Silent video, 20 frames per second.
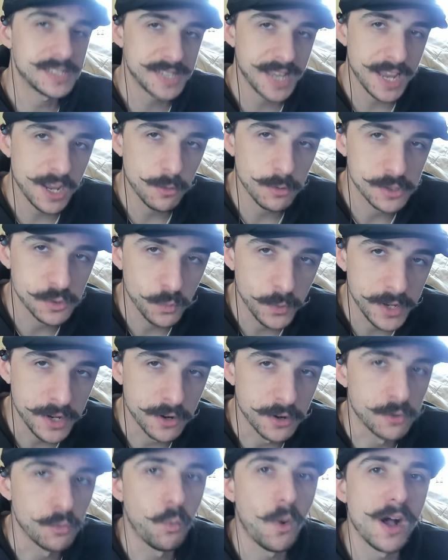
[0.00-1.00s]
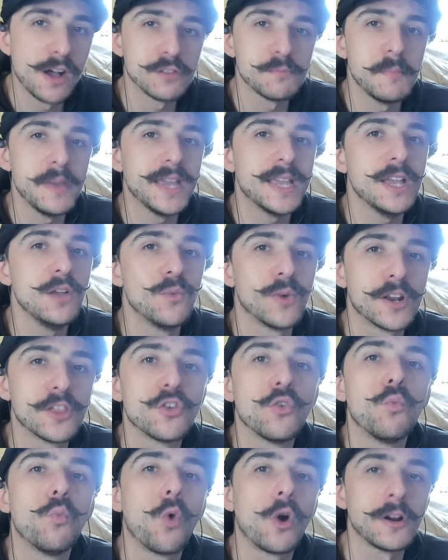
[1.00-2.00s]
take was weird while making one of
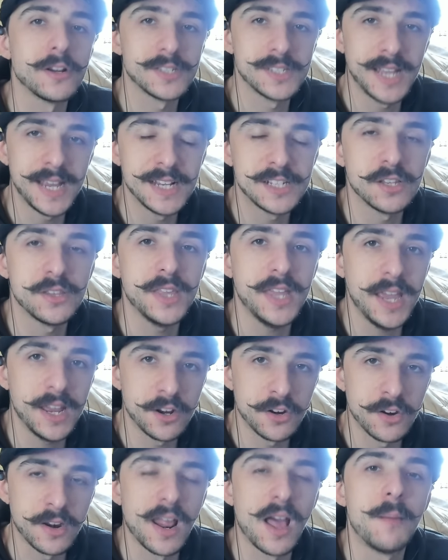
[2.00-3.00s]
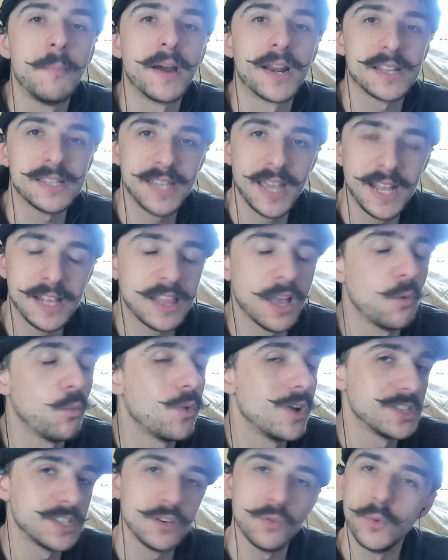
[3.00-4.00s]
the worst takes on the internet about a take that
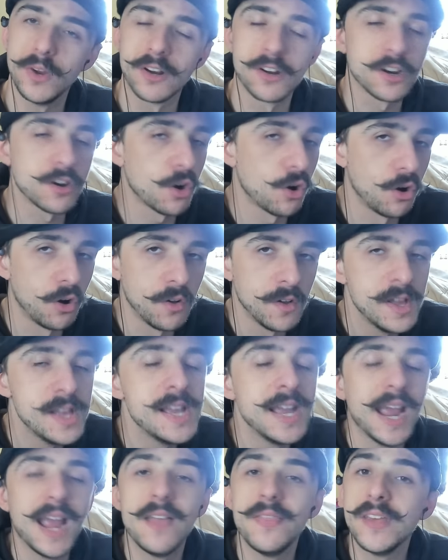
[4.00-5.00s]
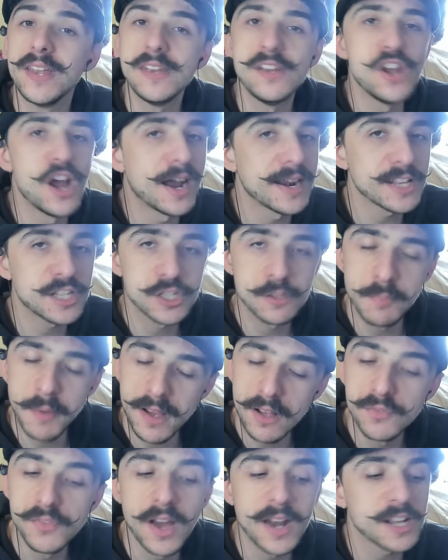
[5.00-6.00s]
wasn't weird at all and then not
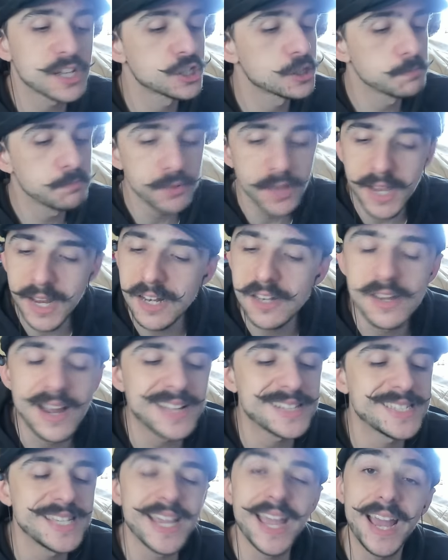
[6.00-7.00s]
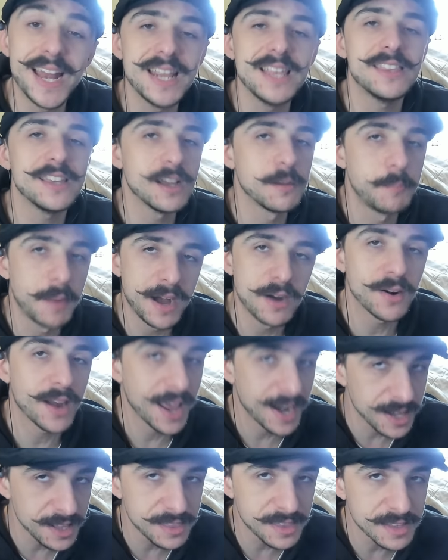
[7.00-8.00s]
expel, not explain, not say anything about
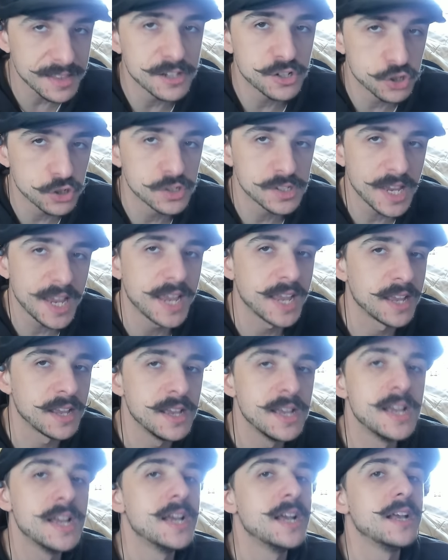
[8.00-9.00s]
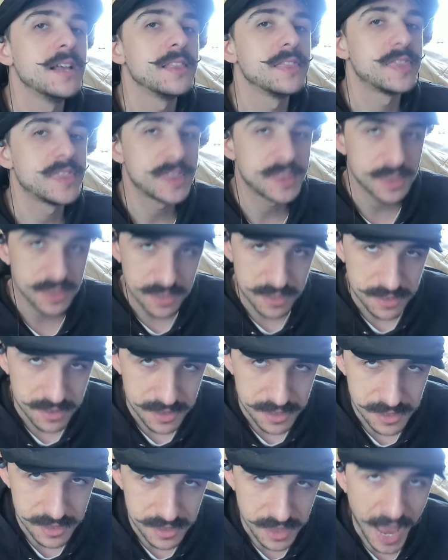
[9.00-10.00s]
anything that you're saying.
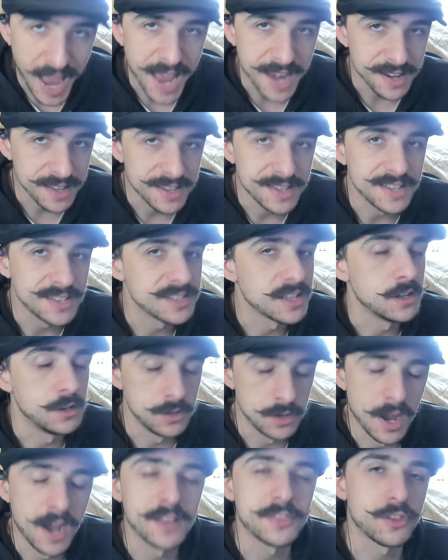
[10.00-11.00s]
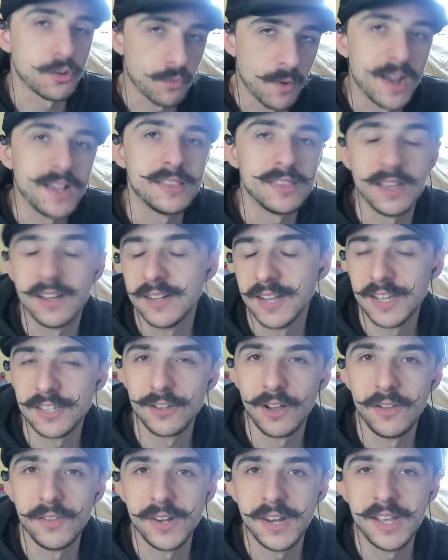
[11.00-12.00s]
That is not the right thing, Tess
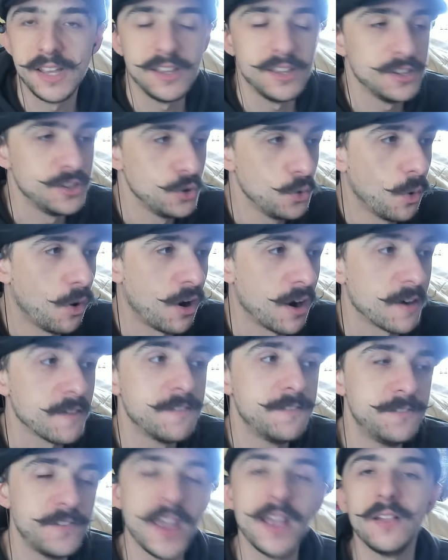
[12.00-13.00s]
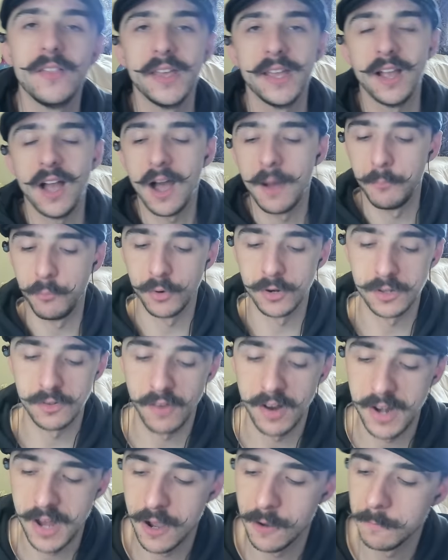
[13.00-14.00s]
Holliday. You are failing upward
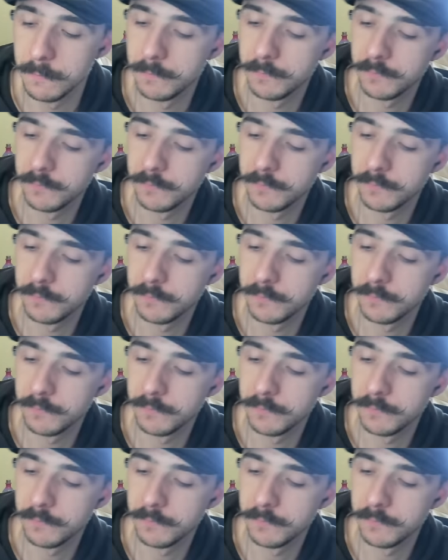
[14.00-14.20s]
right now.